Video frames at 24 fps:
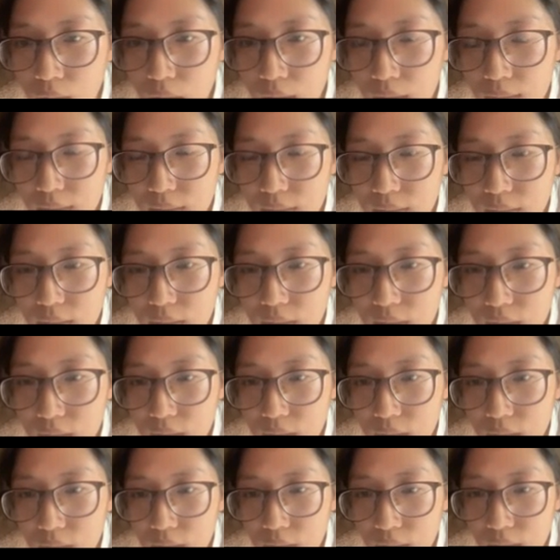it
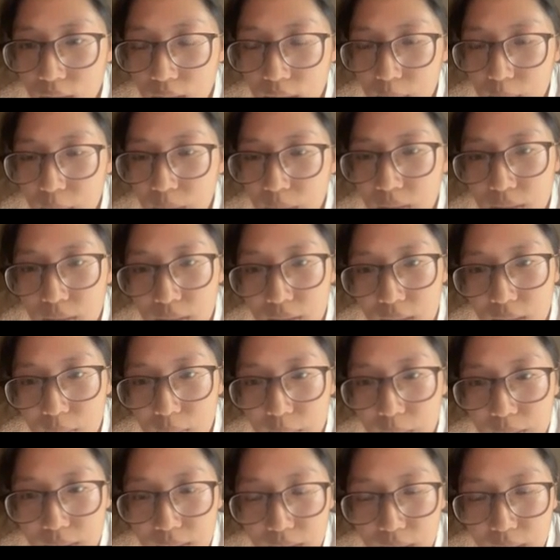immediately
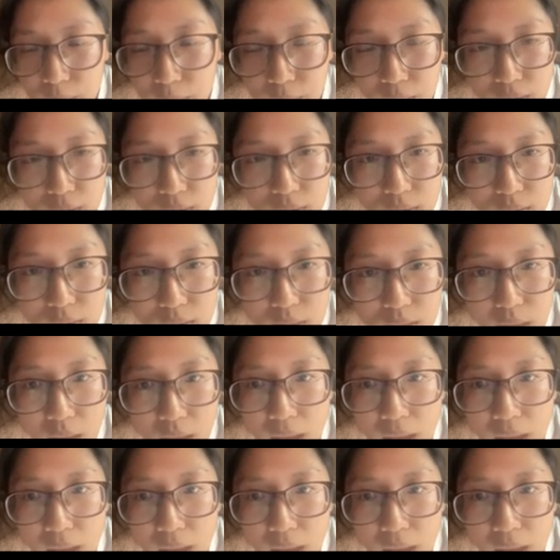be segment,